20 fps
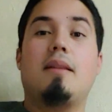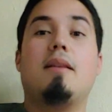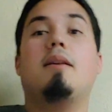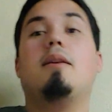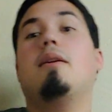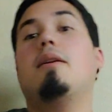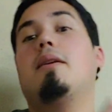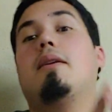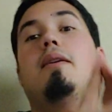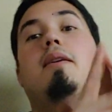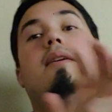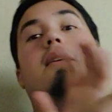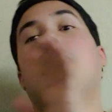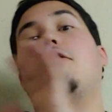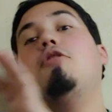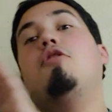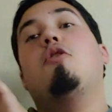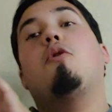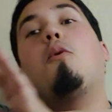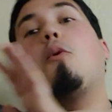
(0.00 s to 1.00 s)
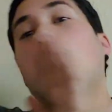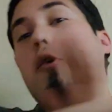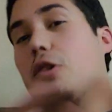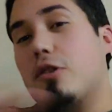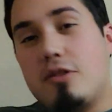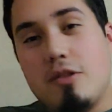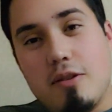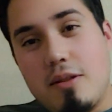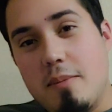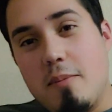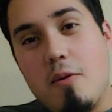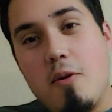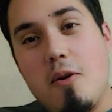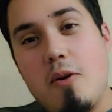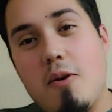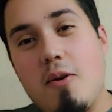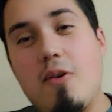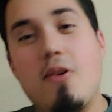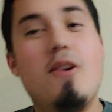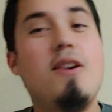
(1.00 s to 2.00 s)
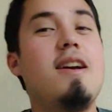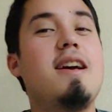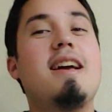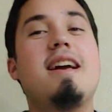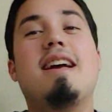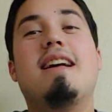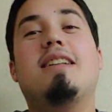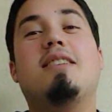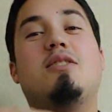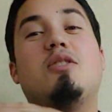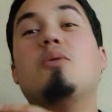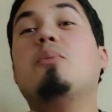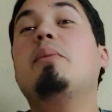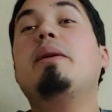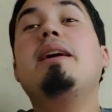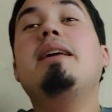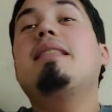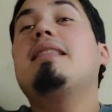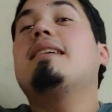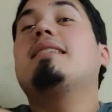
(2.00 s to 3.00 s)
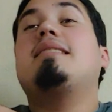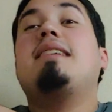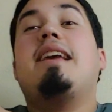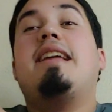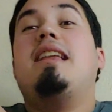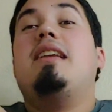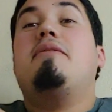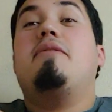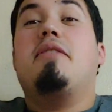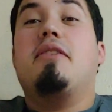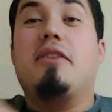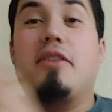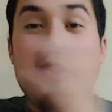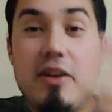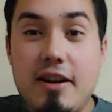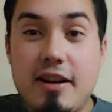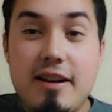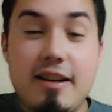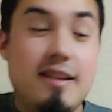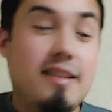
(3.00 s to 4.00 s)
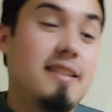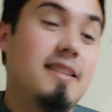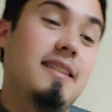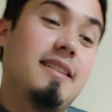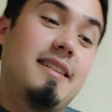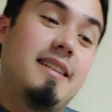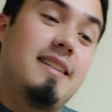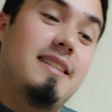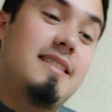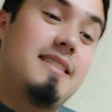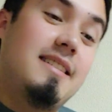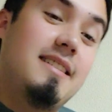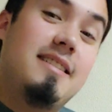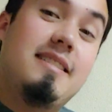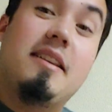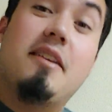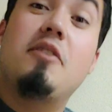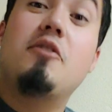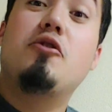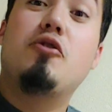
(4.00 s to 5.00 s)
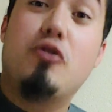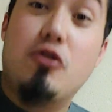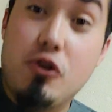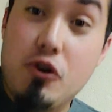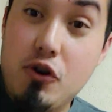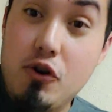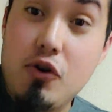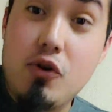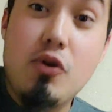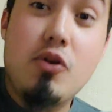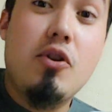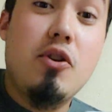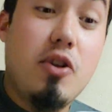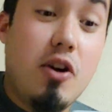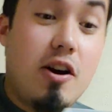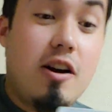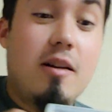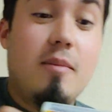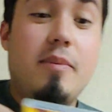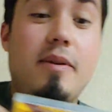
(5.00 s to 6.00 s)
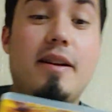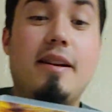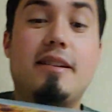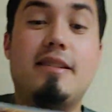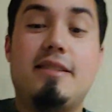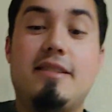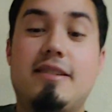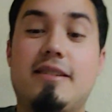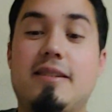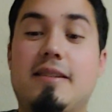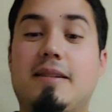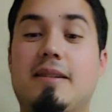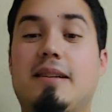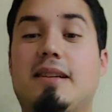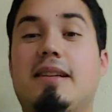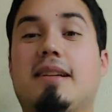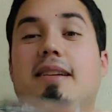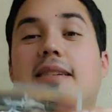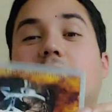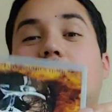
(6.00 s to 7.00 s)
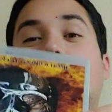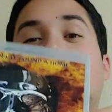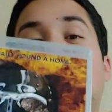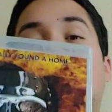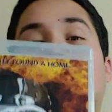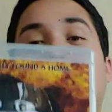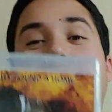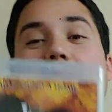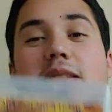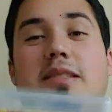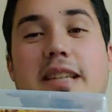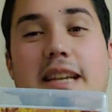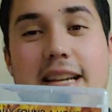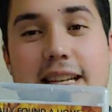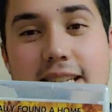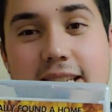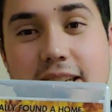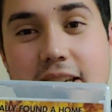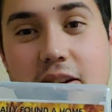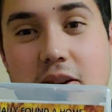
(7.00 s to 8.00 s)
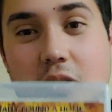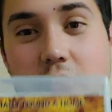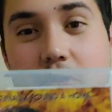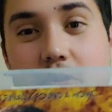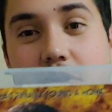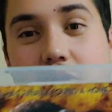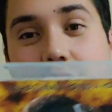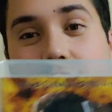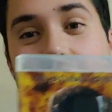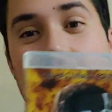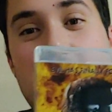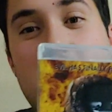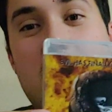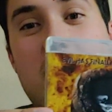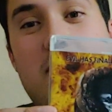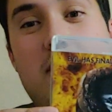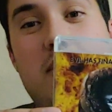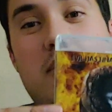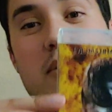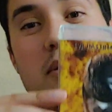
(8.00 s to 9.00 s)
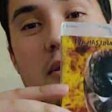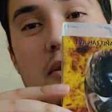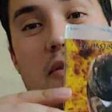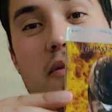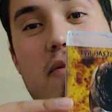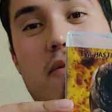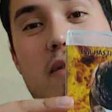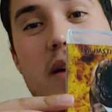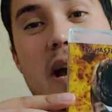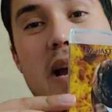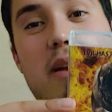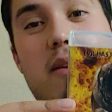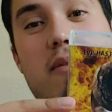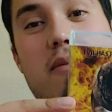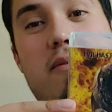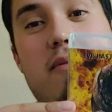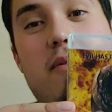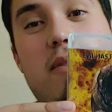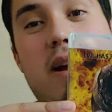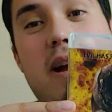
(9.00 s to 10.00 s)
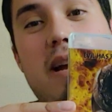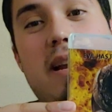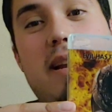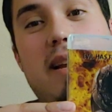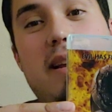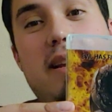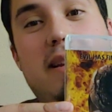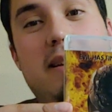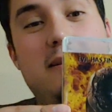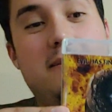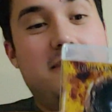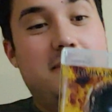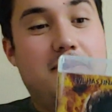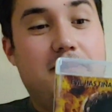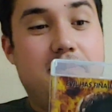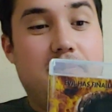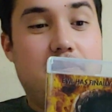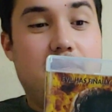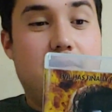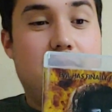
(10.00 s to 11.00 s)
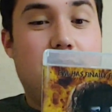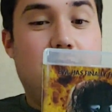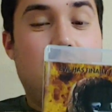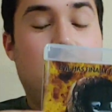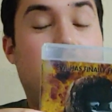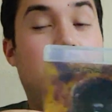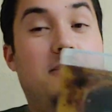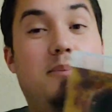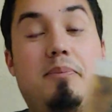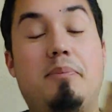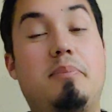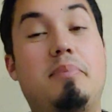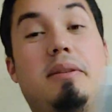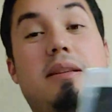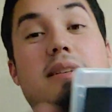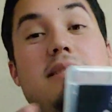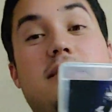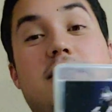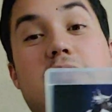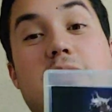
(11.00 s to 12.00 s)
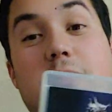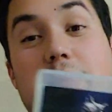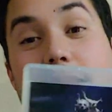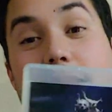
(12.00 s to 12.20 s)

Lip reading: The worst of them all. To me, this ain't even good. This is true garbage. Jason Goes to Hell, The Final Friday. This, to me,